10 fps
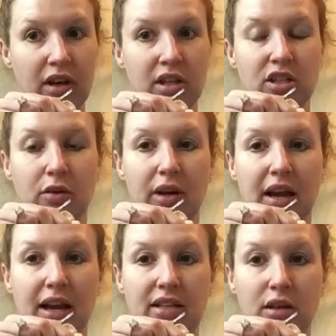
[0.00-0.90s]
So it
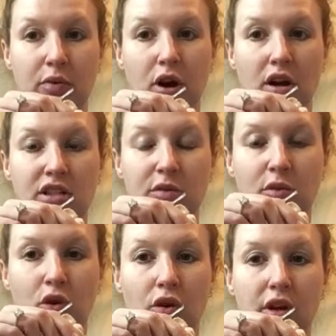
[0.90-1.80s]
has a
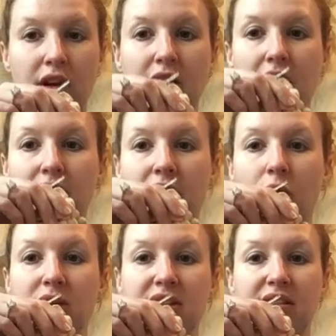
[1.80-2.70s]
proximal, and then the
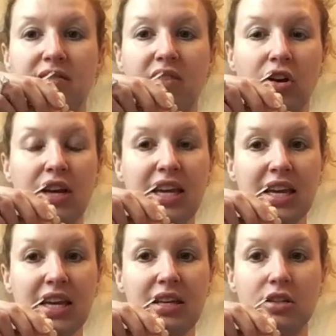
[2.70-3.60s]
ones at the very
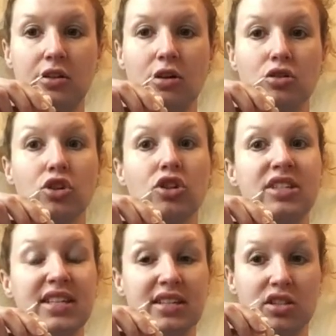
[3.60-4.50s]
end, those are
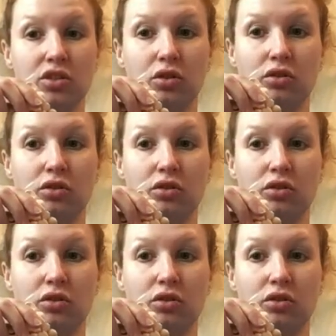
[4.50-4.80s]
distal.